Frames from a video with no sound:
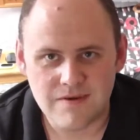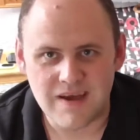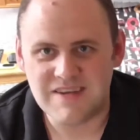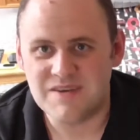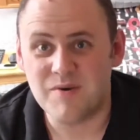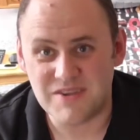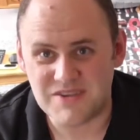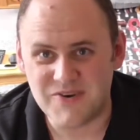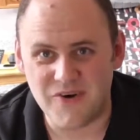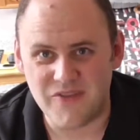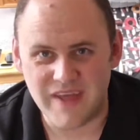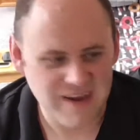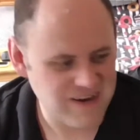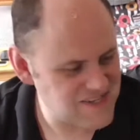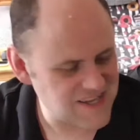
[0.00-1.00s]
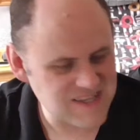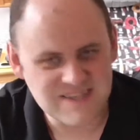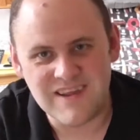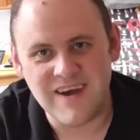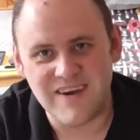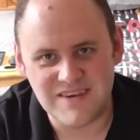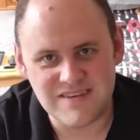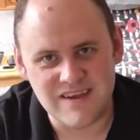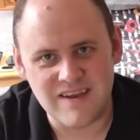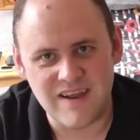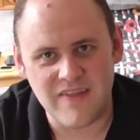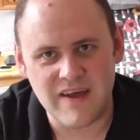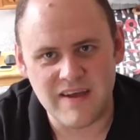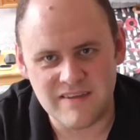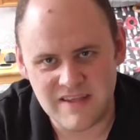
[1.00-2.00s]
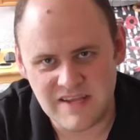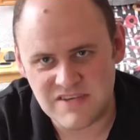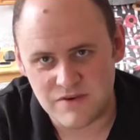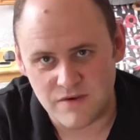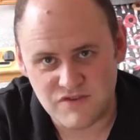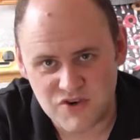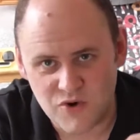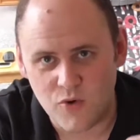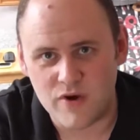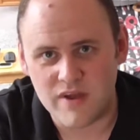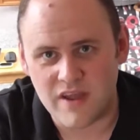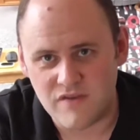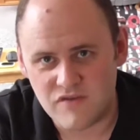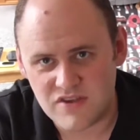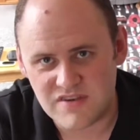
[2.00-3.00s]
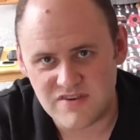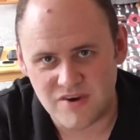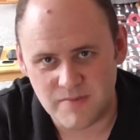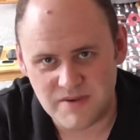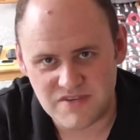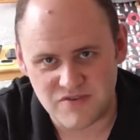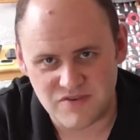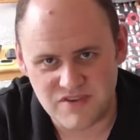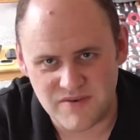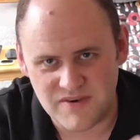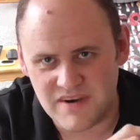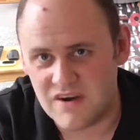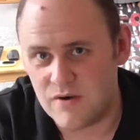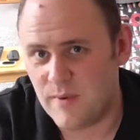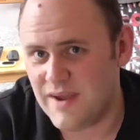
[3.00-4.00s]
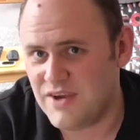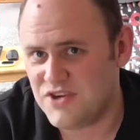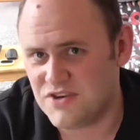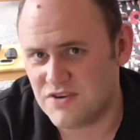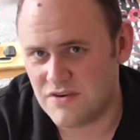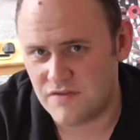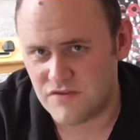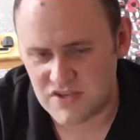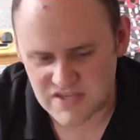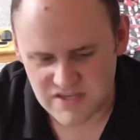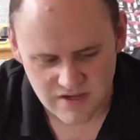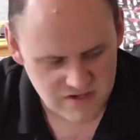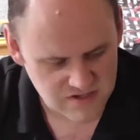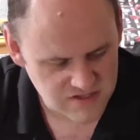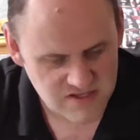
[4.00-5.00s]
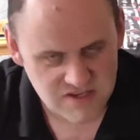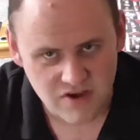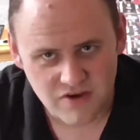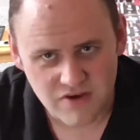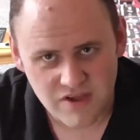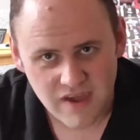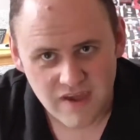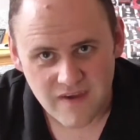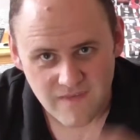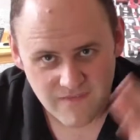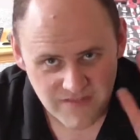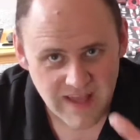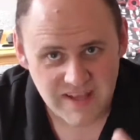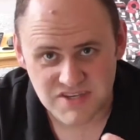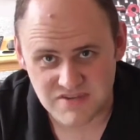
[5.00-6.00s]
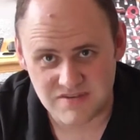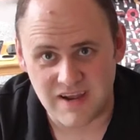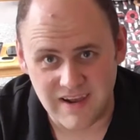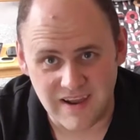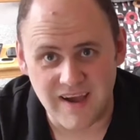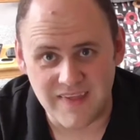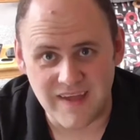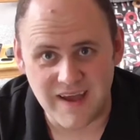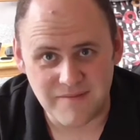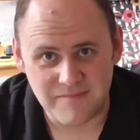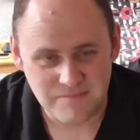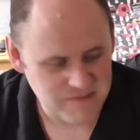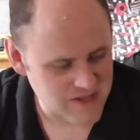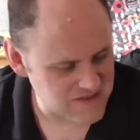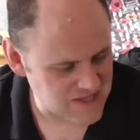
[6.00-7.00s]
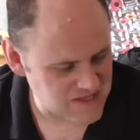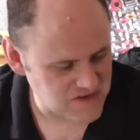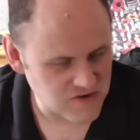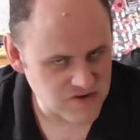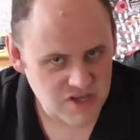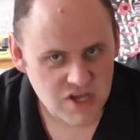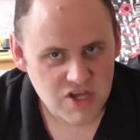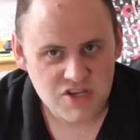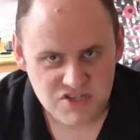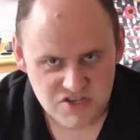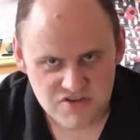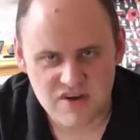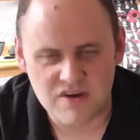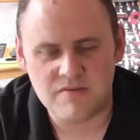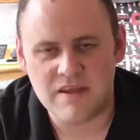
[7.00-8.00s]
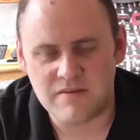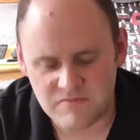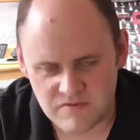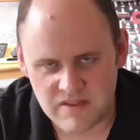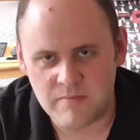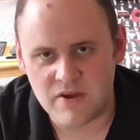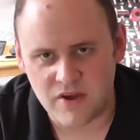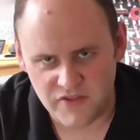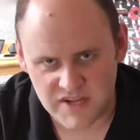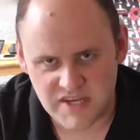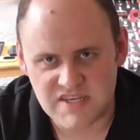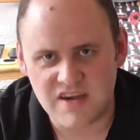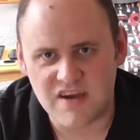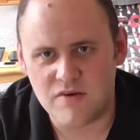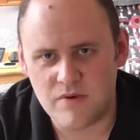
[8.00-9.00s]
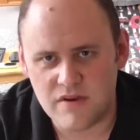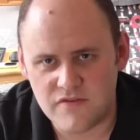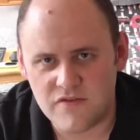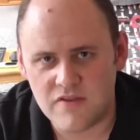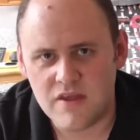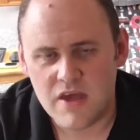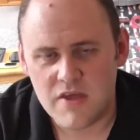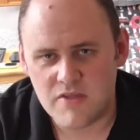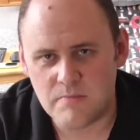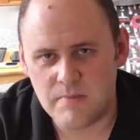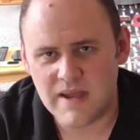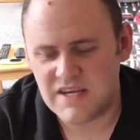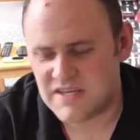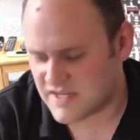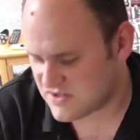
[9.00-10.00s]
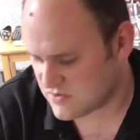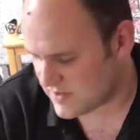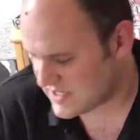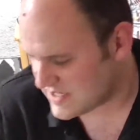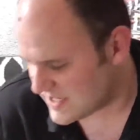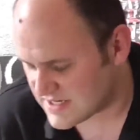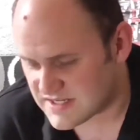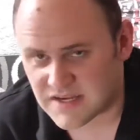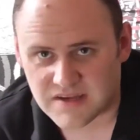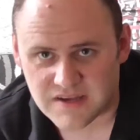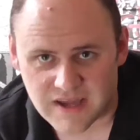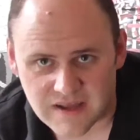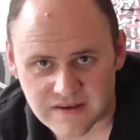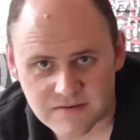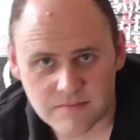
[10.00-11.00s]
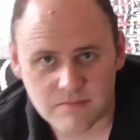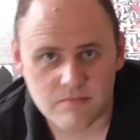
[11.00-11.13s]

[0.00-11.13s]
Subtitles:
I do want to talk there because that's nice. I like that. And he's sort of talking over the top. He's sort of doing a narration over the start of the song. I like that. That's good. So straight then we've got the guitar riff. The bass hasn't really kicked in yet.